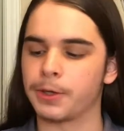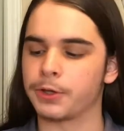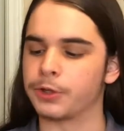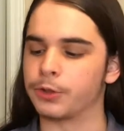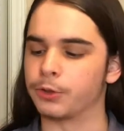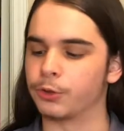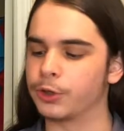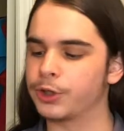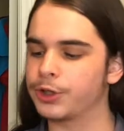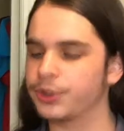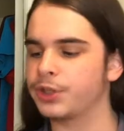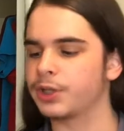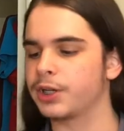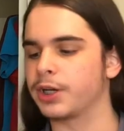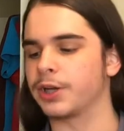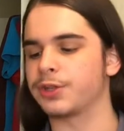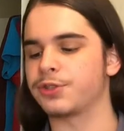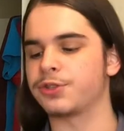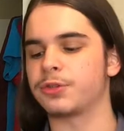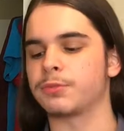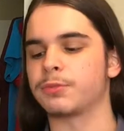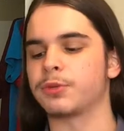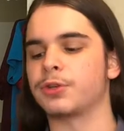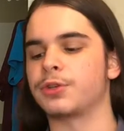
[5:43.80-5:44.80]
You look at the
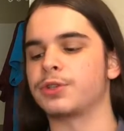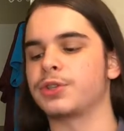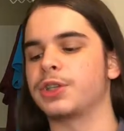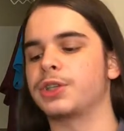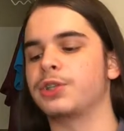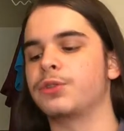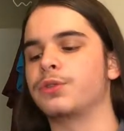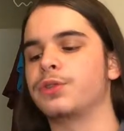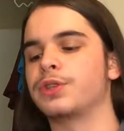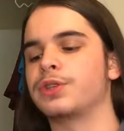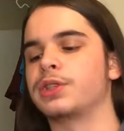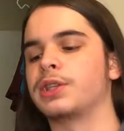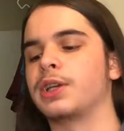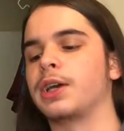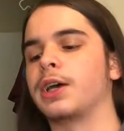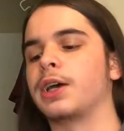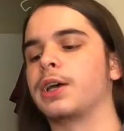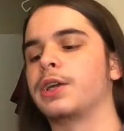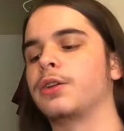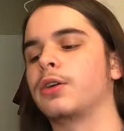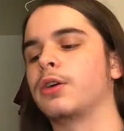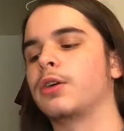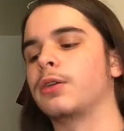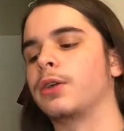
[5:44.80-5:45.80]
customers, and you
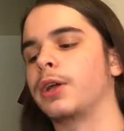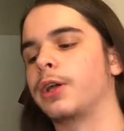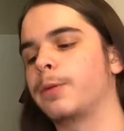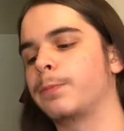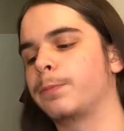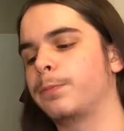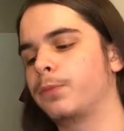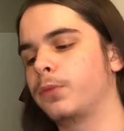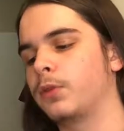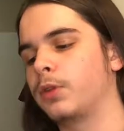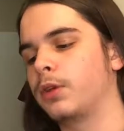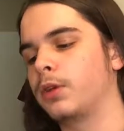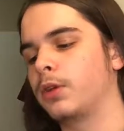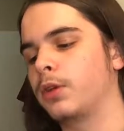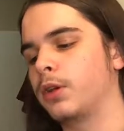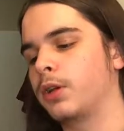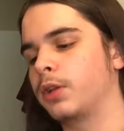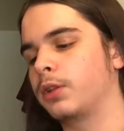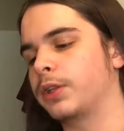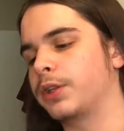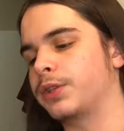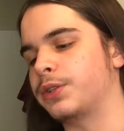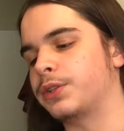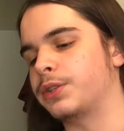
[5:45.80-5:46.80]
decide, all right,
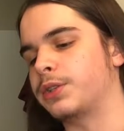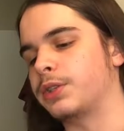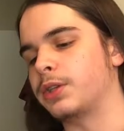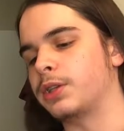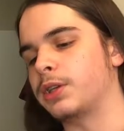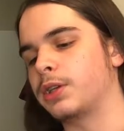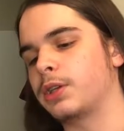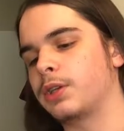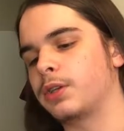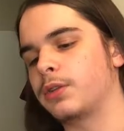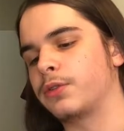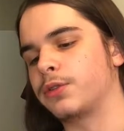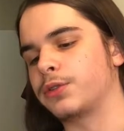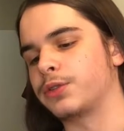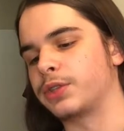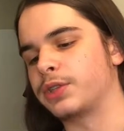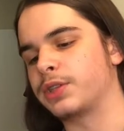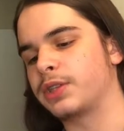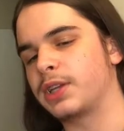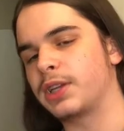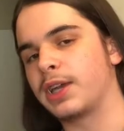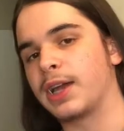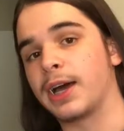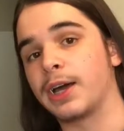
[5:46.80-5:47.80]
let's see. There's a
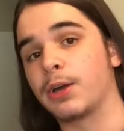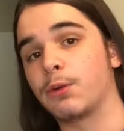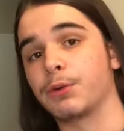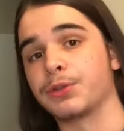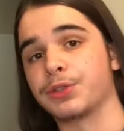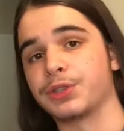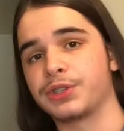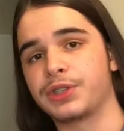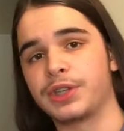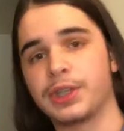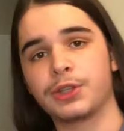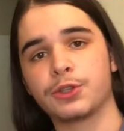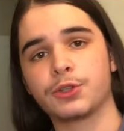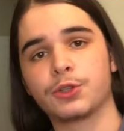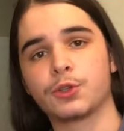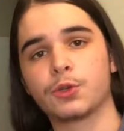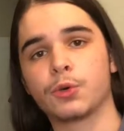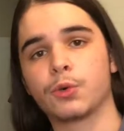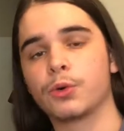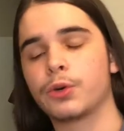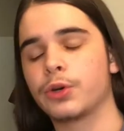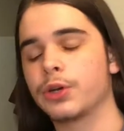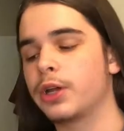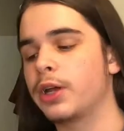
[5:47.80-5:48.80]
guy who wants a tin
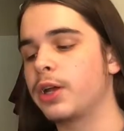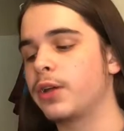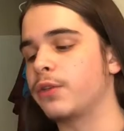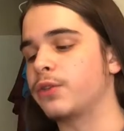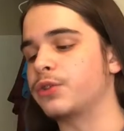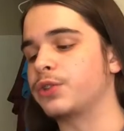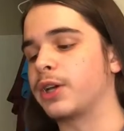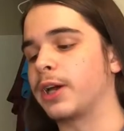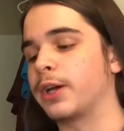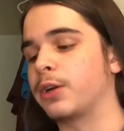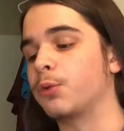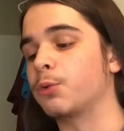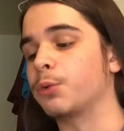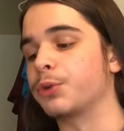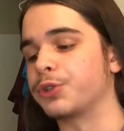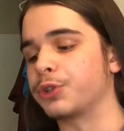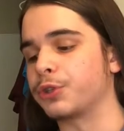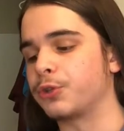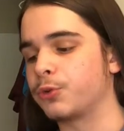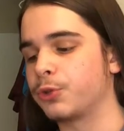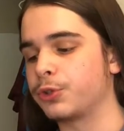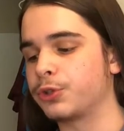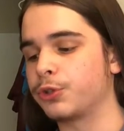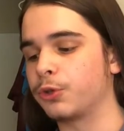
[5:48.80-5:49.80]
sword, there's a guy who wants a
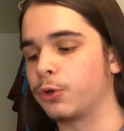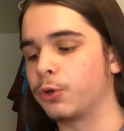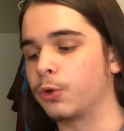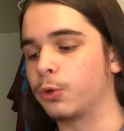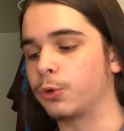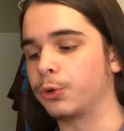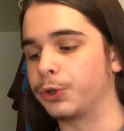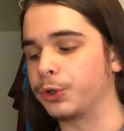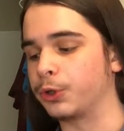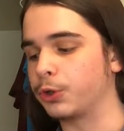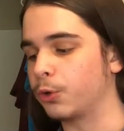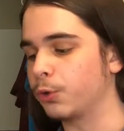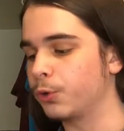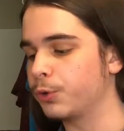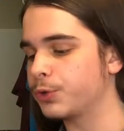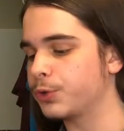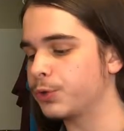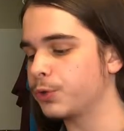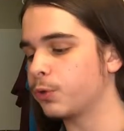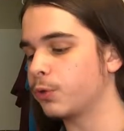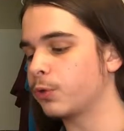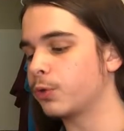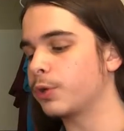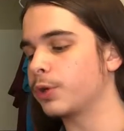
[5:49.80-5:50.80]
crystal gold and gold
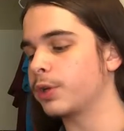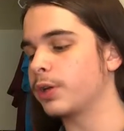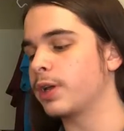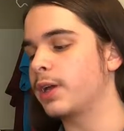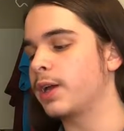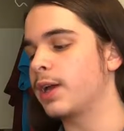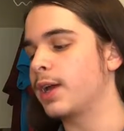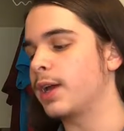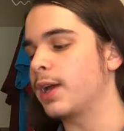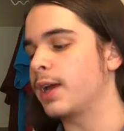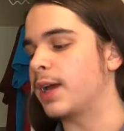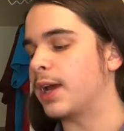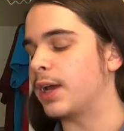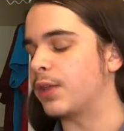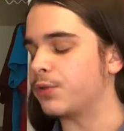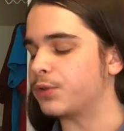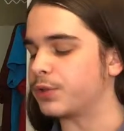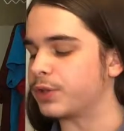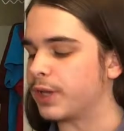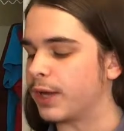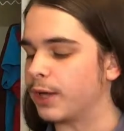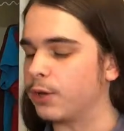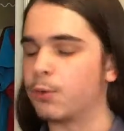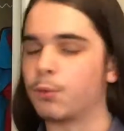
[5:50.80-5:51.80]
sword, and there's
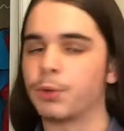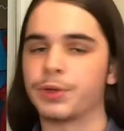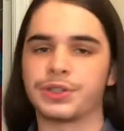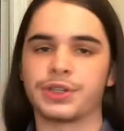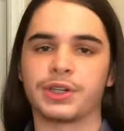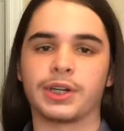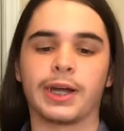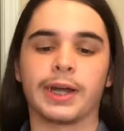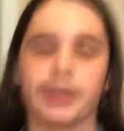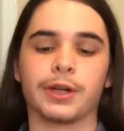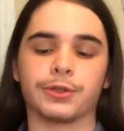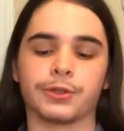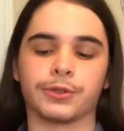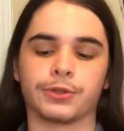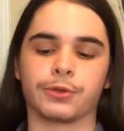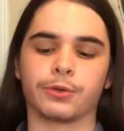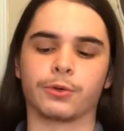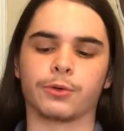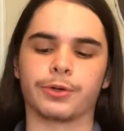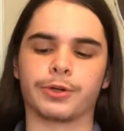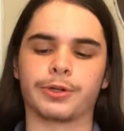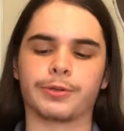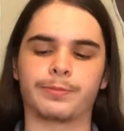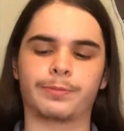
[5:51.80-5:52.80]
a guy who wants an iron
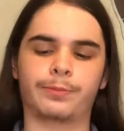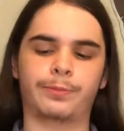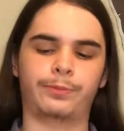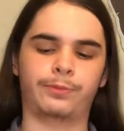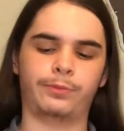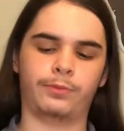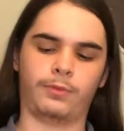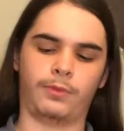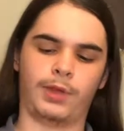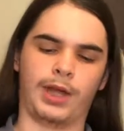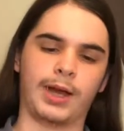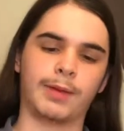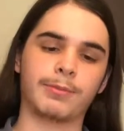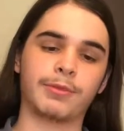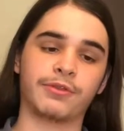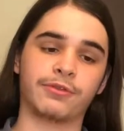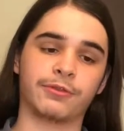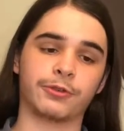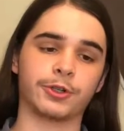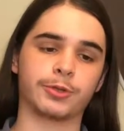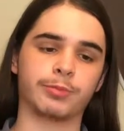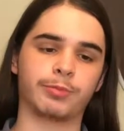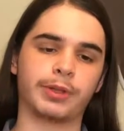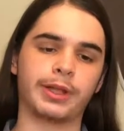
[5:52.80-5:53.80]
sword. I'm the
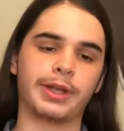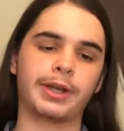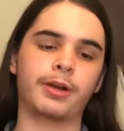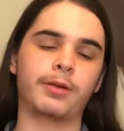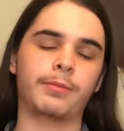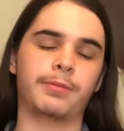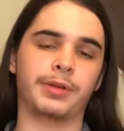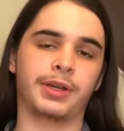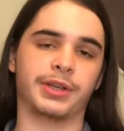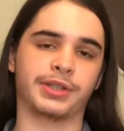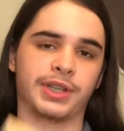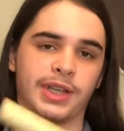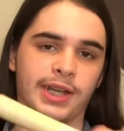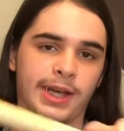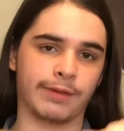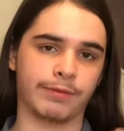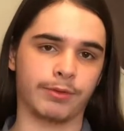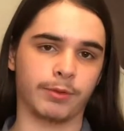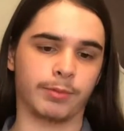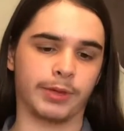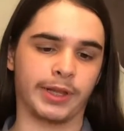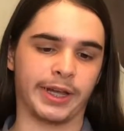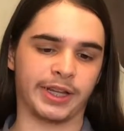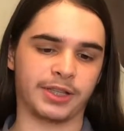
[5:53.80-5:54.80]
first player because I have
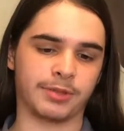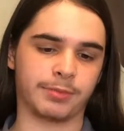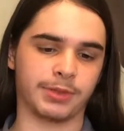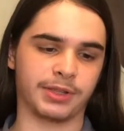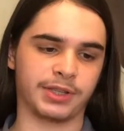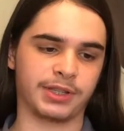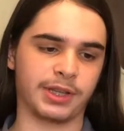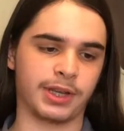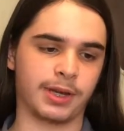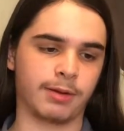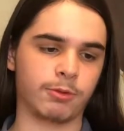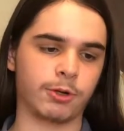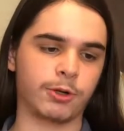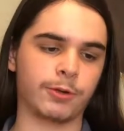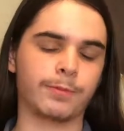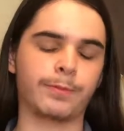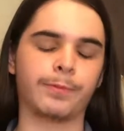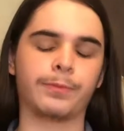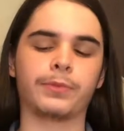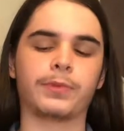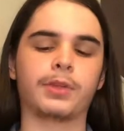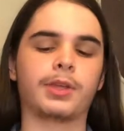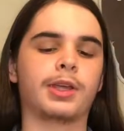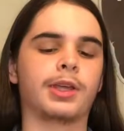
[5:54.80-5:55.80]
the blacksmith's hammer,
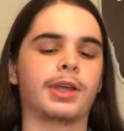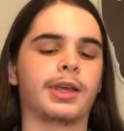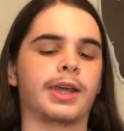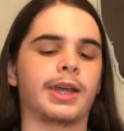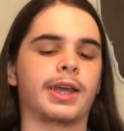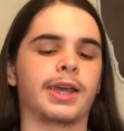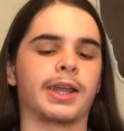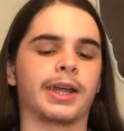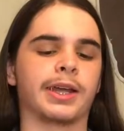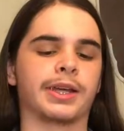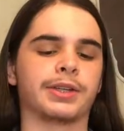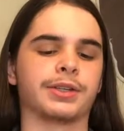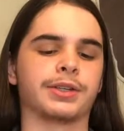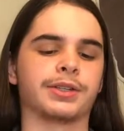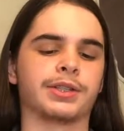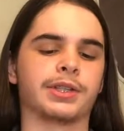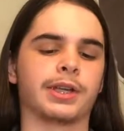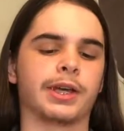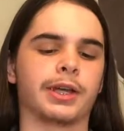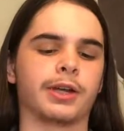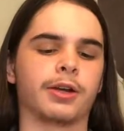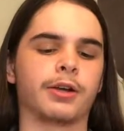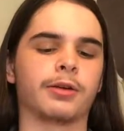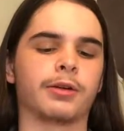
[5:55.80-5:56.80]
and I can
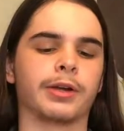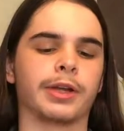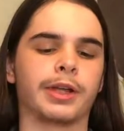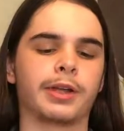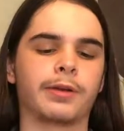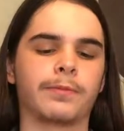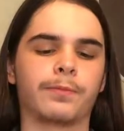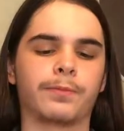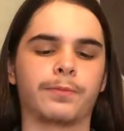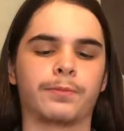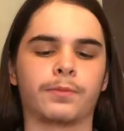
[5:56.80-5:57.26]
decide, all right,